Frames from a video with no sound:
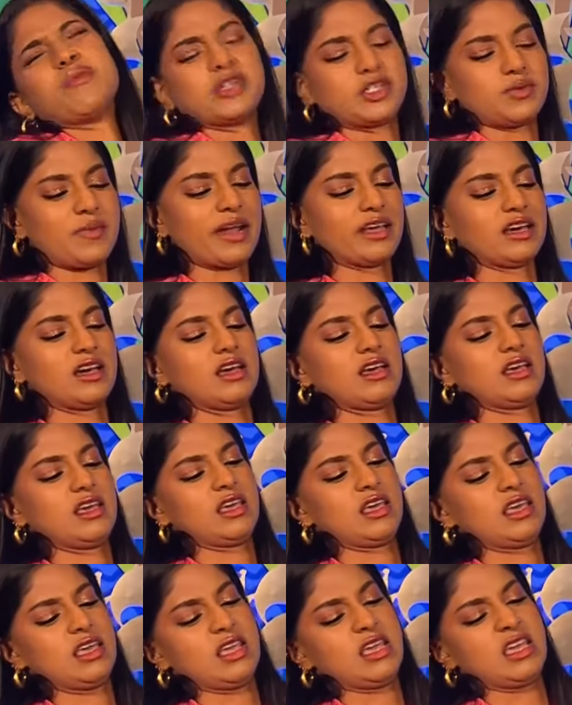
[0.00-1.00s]
much better
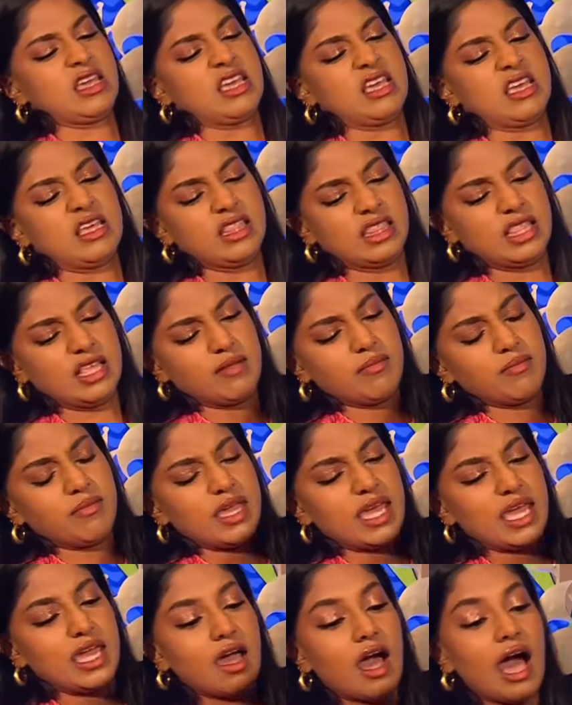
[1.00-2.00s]
than
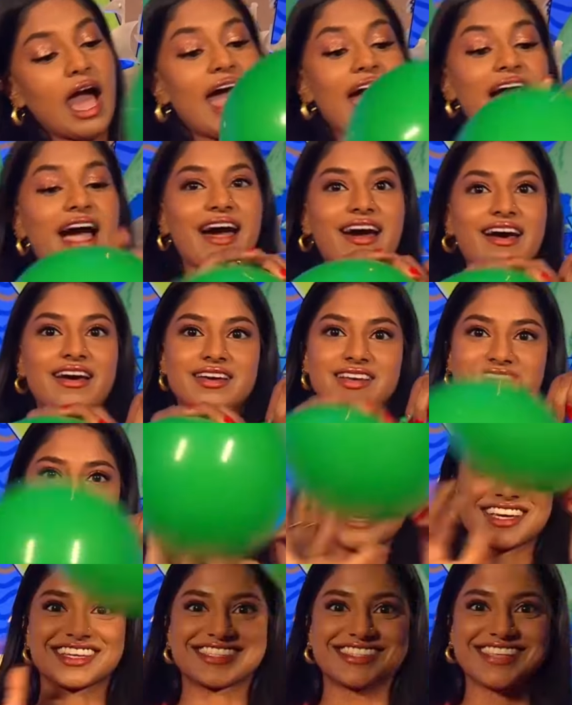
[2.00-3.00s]
me. Ah,
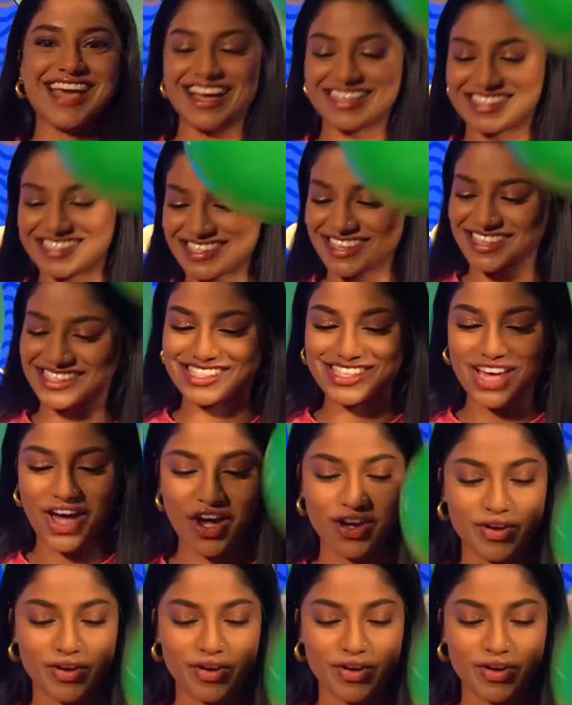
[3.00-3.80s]
success. So